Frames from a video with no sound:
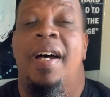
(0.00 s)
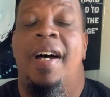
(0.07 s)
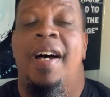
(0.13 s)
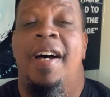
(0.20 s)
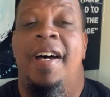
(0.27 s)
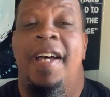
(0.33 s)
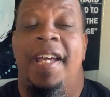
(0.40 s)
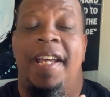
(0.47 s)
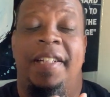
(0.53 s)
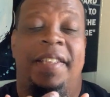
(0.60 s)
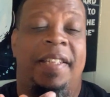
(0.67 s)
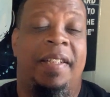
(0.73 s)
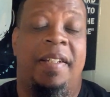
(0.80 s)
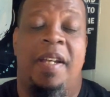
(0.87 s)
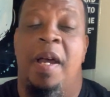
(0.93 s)

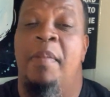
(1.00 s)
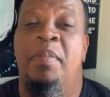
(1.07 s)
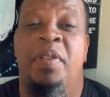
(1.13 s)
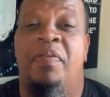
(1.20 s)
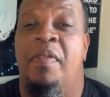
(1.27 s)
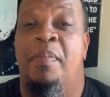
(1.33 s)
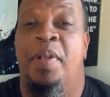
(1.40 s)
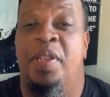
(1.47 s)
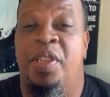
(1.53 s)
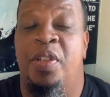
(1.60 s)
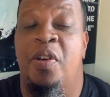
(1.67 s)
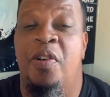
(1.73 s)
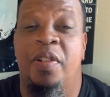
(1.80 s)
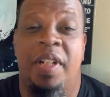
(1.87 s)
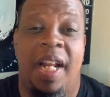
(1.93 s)
It comes from a song